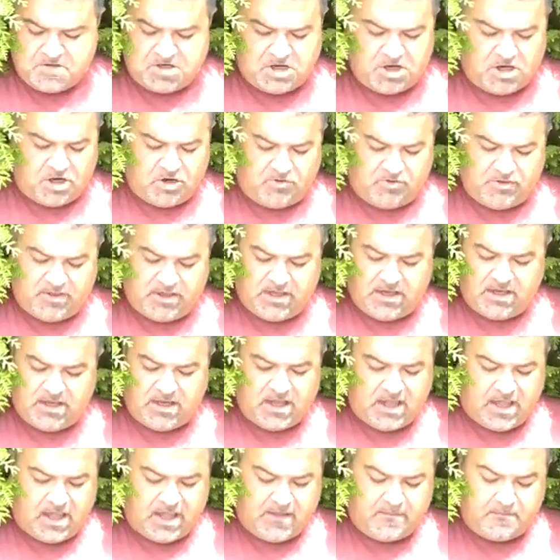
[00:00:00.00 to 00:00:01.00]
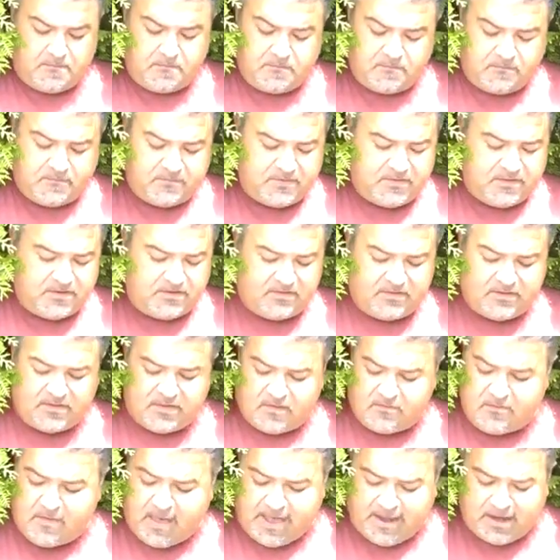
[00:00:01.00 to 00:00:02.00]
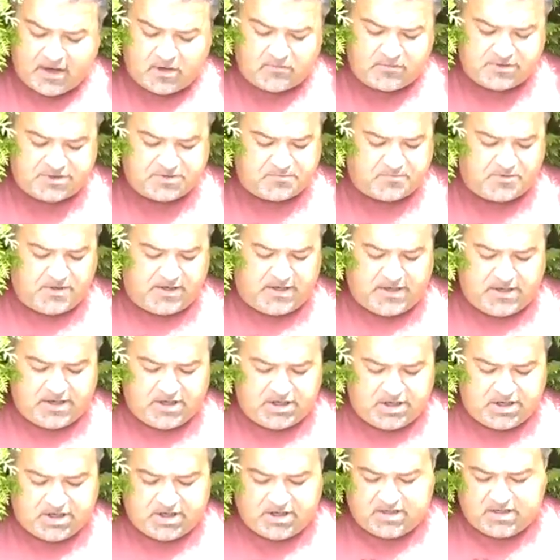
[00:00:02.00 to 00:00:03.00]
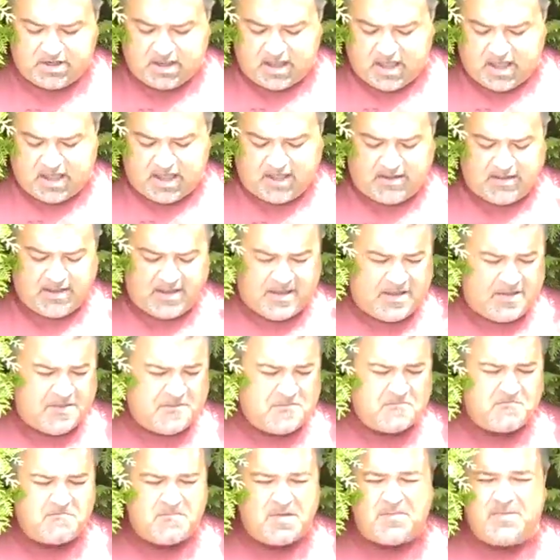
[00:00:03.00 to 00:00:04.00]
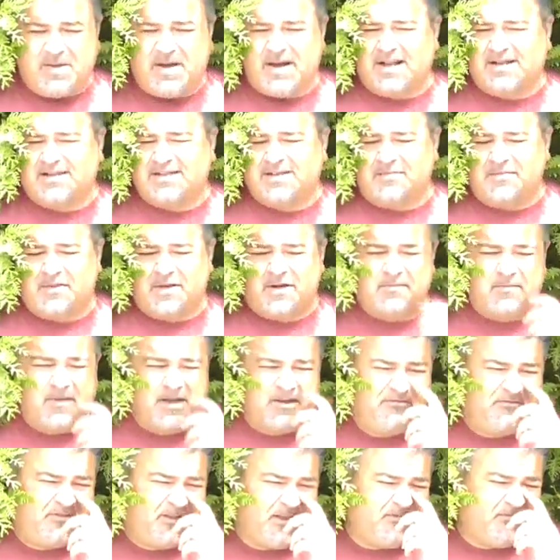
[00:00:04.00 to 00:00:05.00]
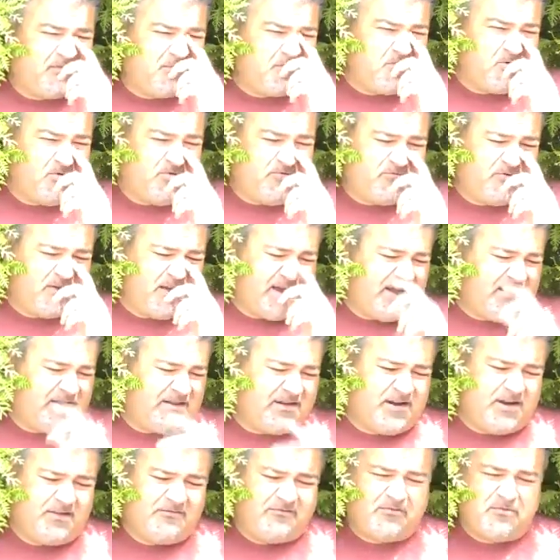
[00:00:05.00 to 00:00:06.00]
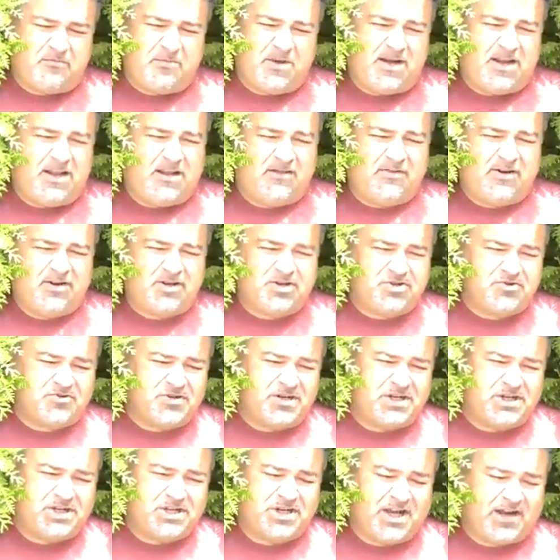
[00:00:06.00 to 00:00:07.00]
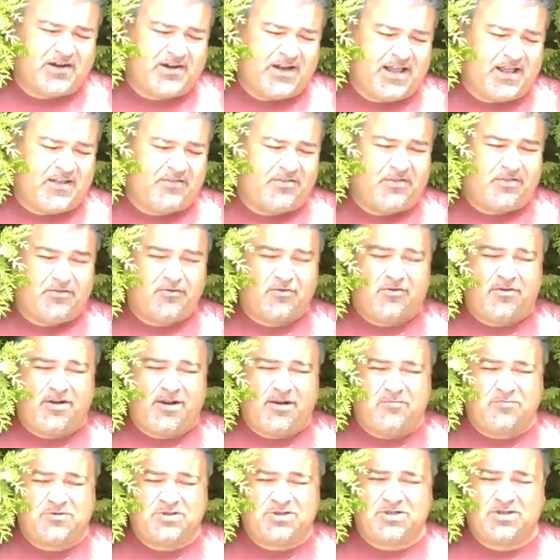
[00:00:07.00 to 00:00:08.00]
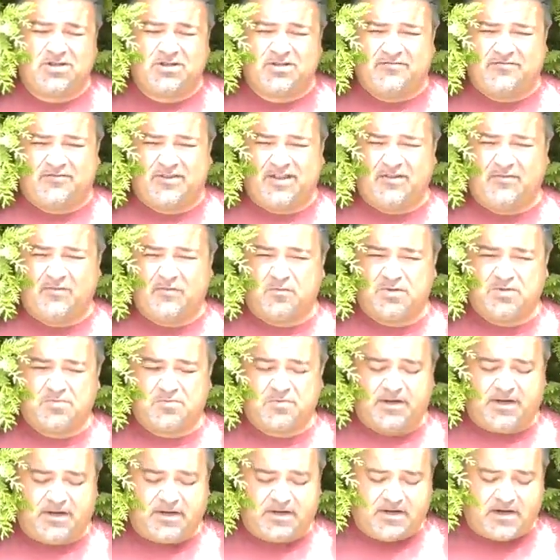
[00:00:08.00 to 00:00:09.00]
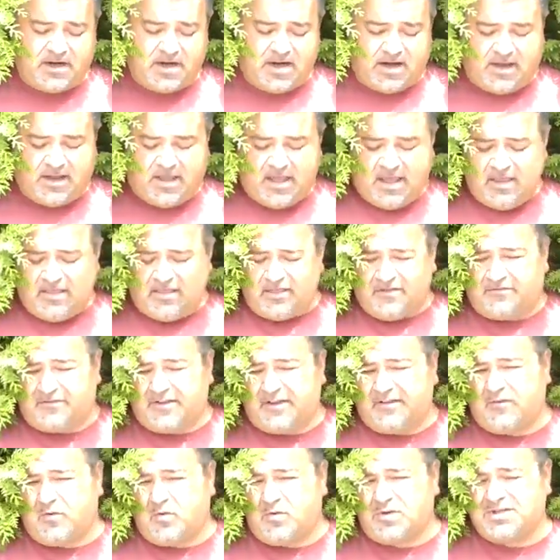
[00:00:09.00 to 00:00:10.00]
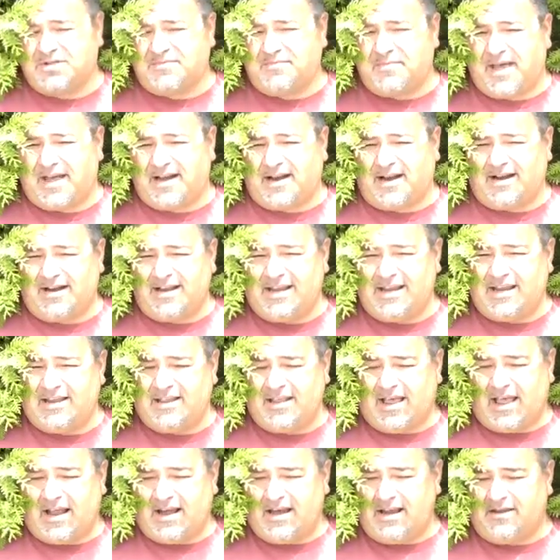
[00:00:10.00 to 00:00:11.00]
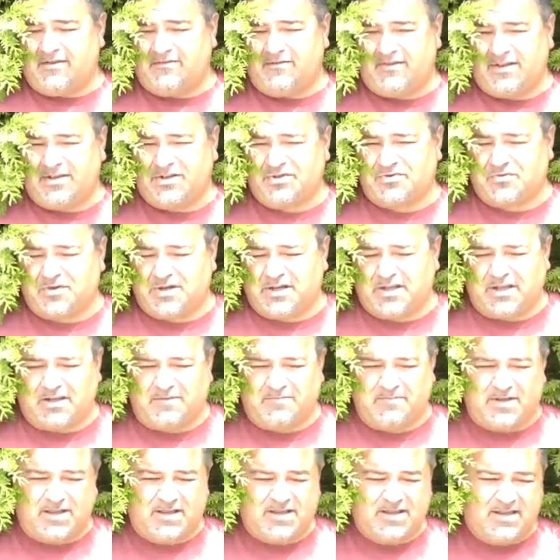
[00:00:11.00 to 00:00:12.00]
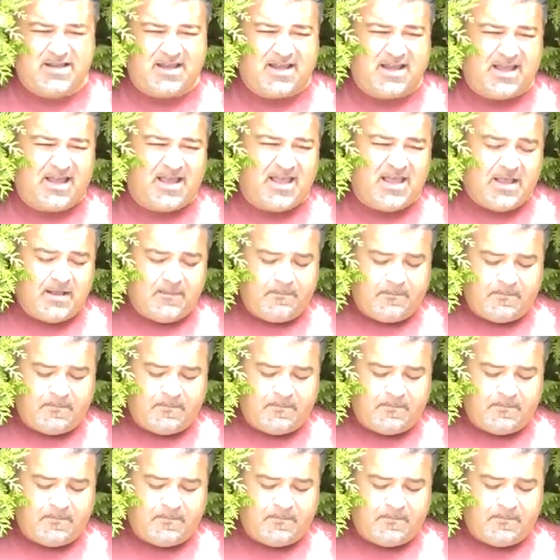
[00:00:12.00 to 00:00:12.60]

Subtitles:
You know, the tobacco was pretty good. Maybe not something in my flavor profile enough for me to give it a street shout out. The throat hit was good. The flavor was pretty good on it. The flavor wasn't bad on any of these really, but the